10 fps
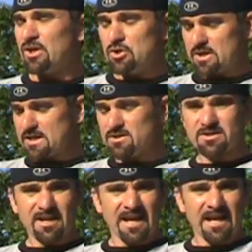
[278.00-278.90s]
You can
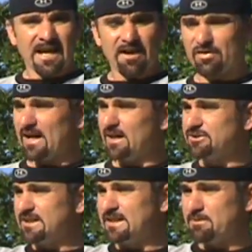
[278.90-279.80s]
have the
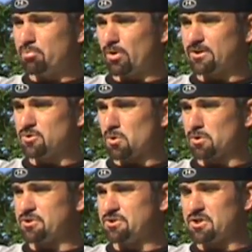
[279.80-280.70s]
LCD pointed
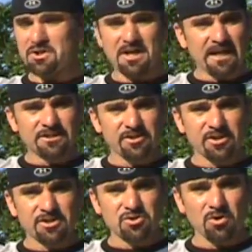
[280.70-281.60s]
towards you so you can get to the
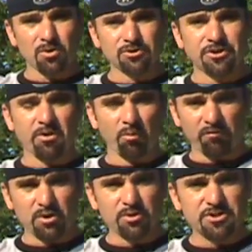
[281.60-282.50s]
controls, you can
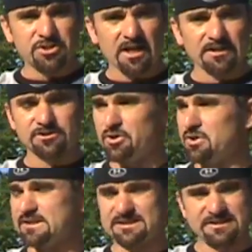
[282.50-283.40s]
review the shots, or you
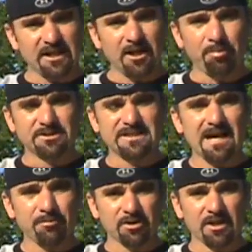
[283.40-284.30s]
can set up a
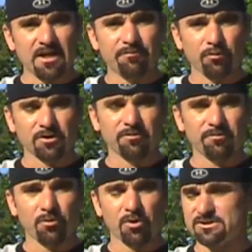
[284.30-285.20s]
time delay for
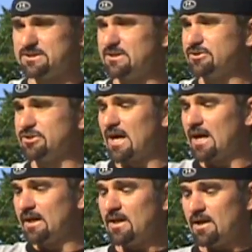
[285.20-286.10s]
a still shot.